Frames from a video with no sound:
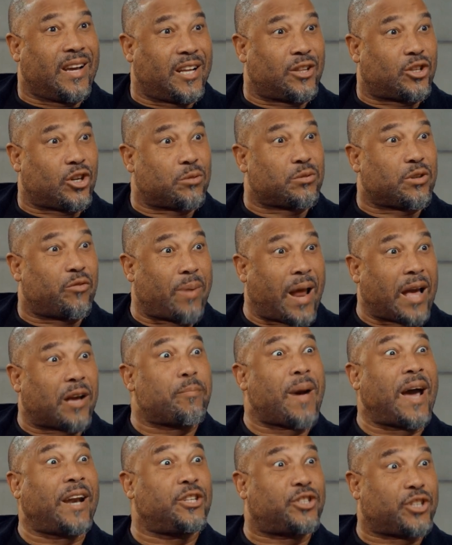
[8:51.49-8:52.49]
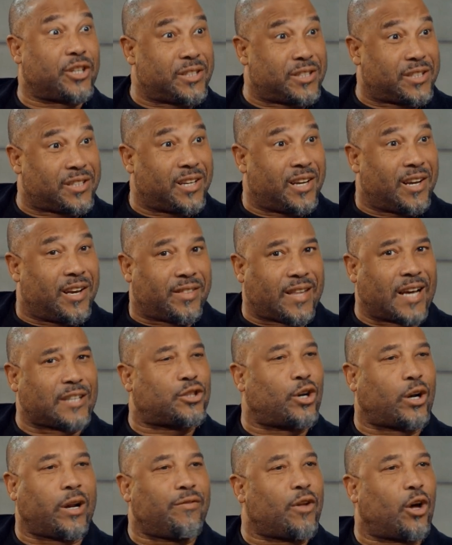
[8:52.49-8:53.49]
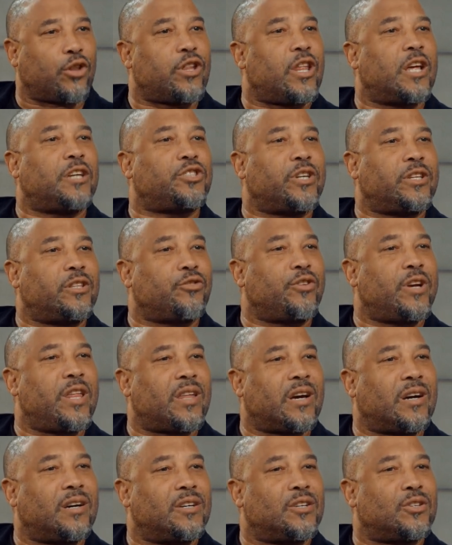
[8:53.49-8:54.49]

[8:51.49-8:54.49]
in terms of black managers, that's not even on the agenda either.